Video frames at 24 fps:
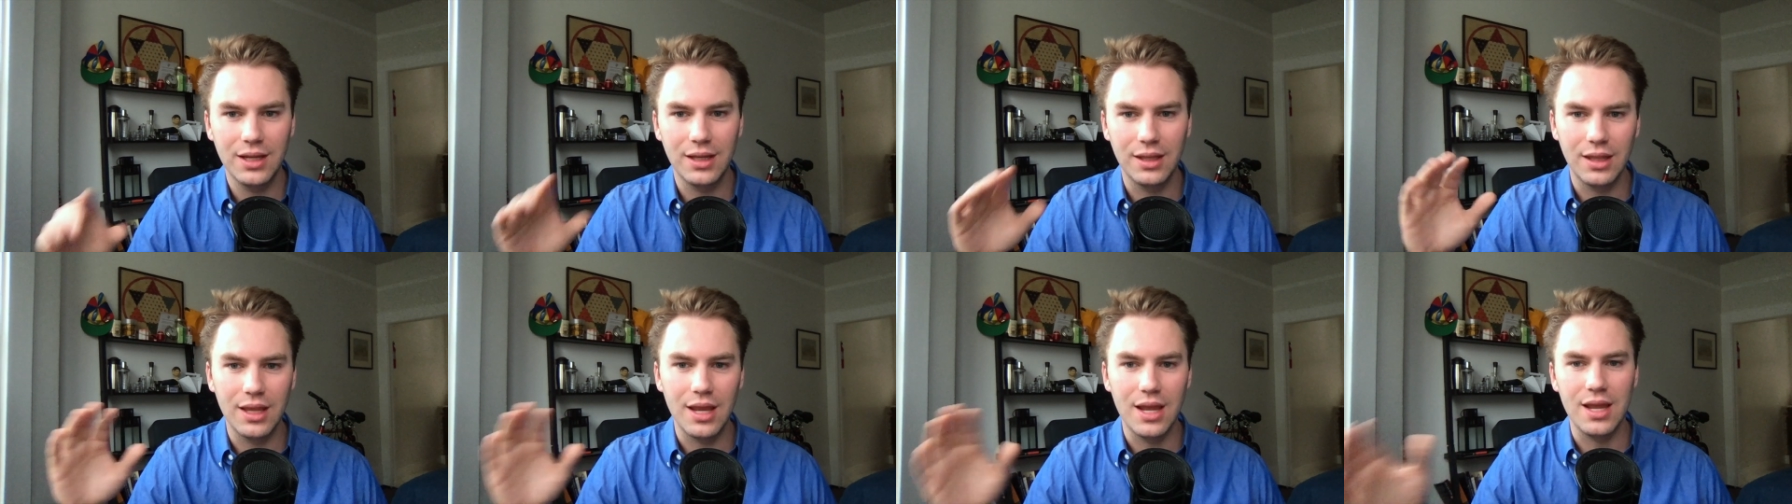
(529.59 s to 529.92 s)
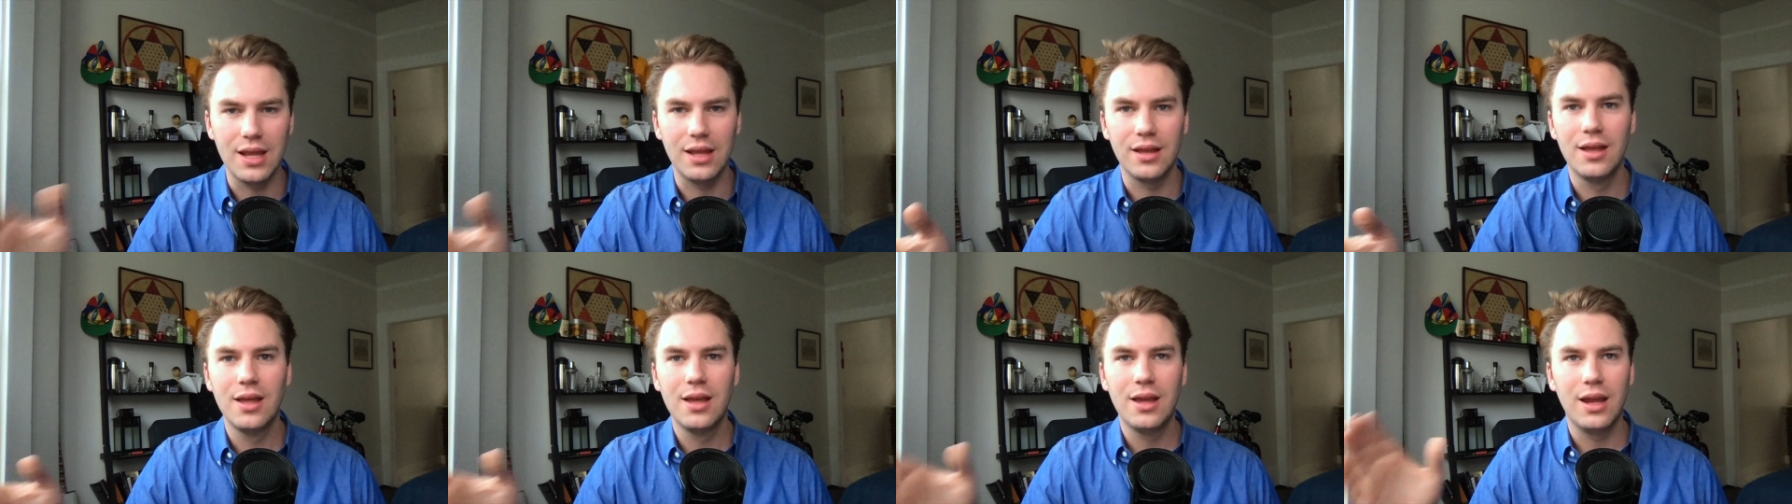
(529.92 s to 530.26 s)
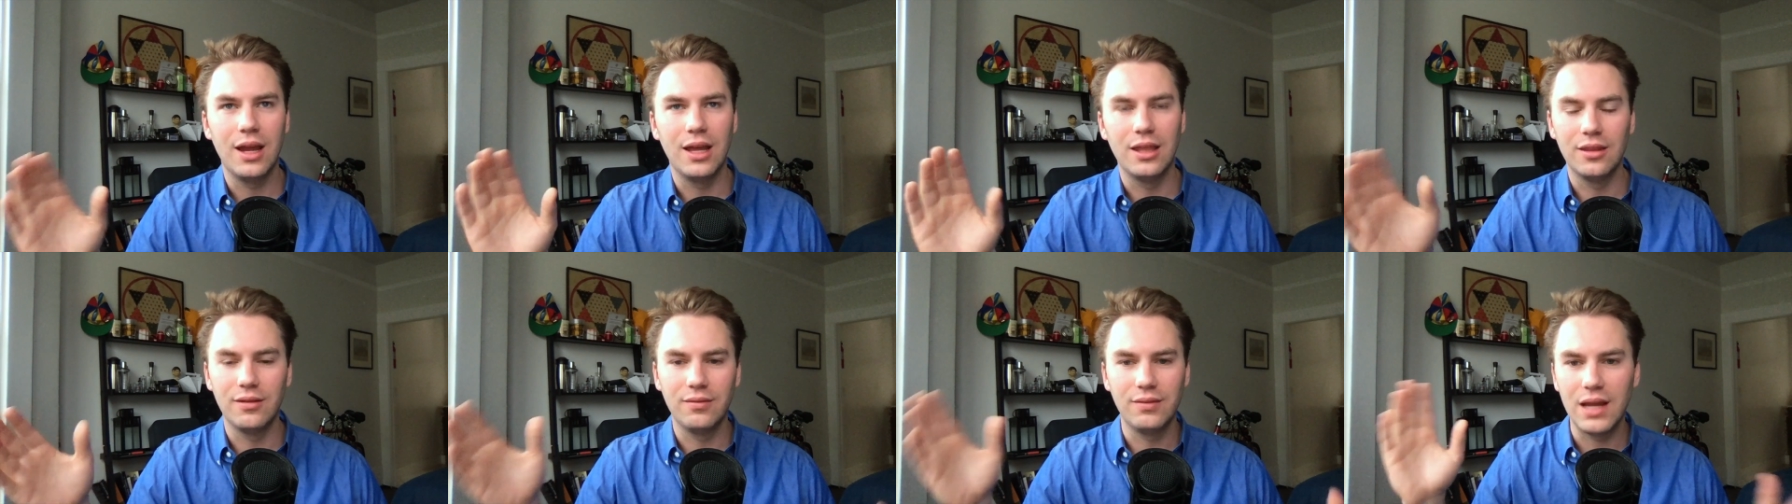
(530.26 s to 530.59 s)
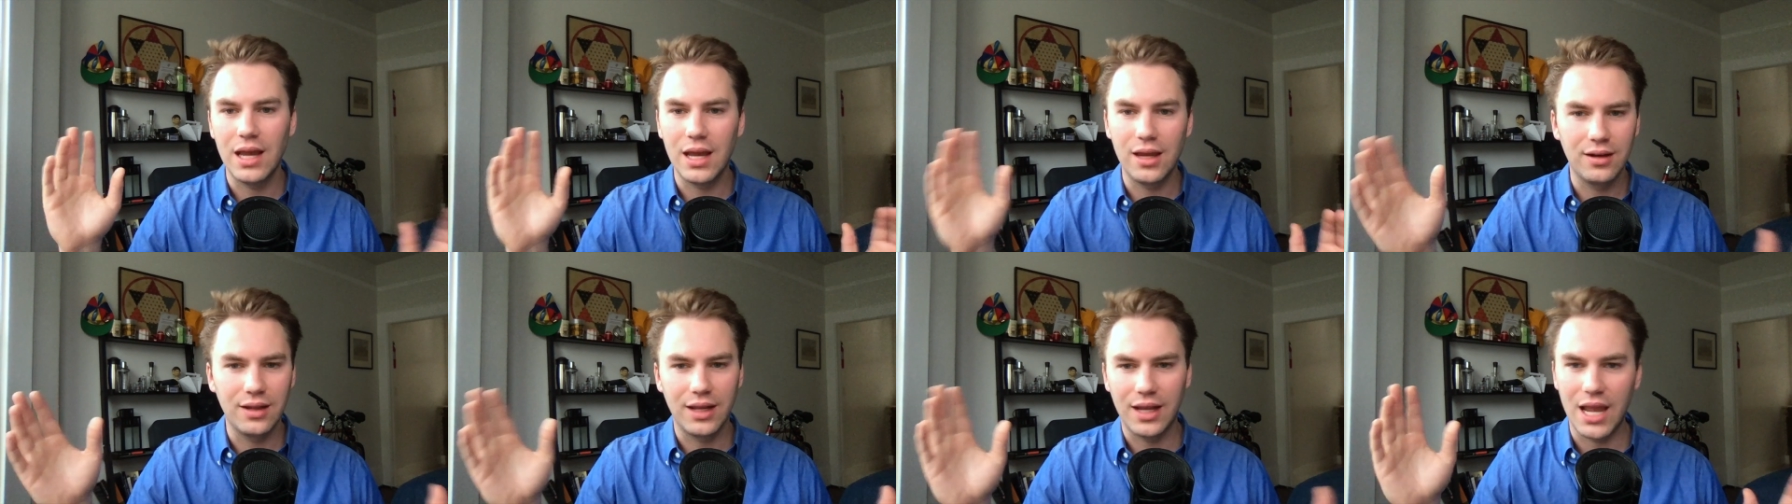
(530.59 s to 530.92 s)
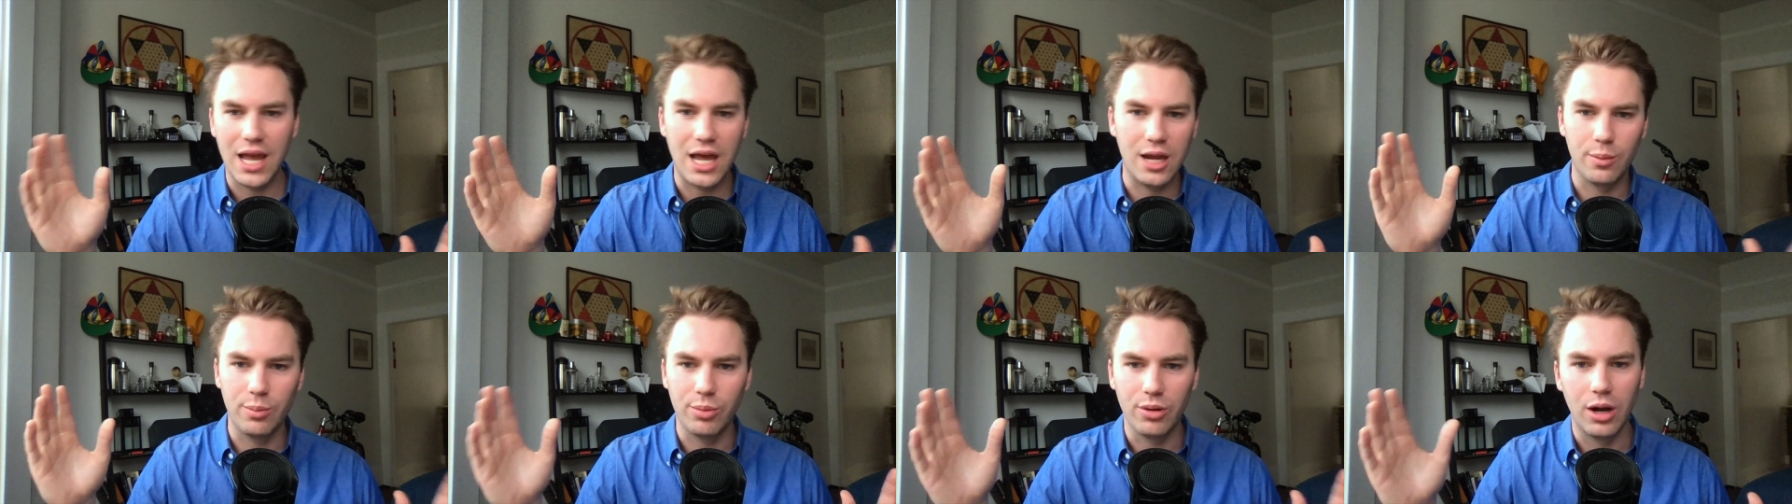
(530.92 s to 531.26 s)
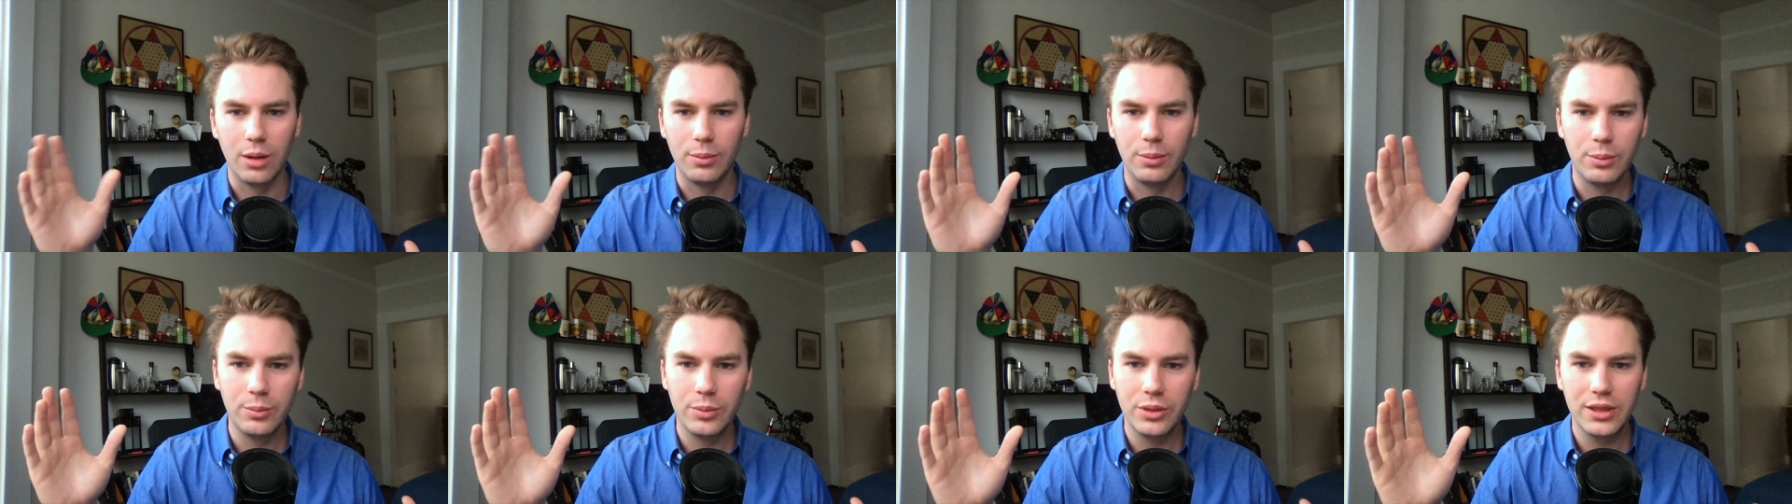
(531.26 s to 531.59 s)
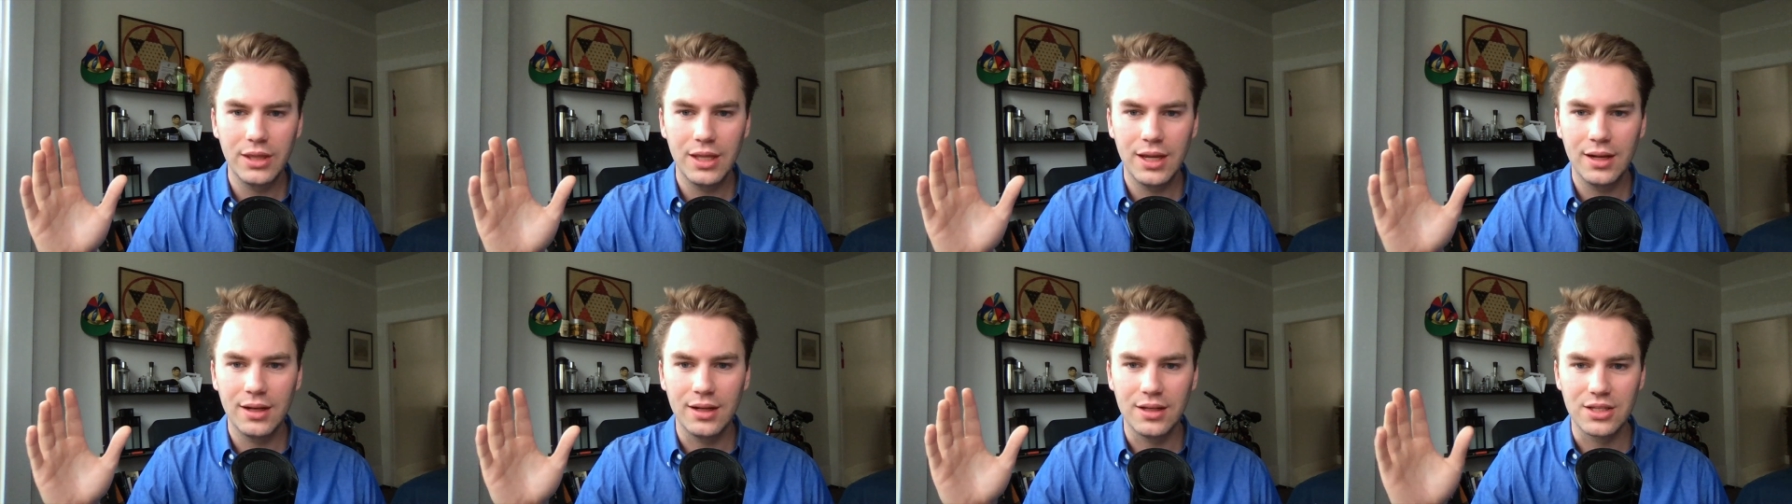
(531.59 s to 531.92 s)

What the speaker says: and the dad had a problem with that,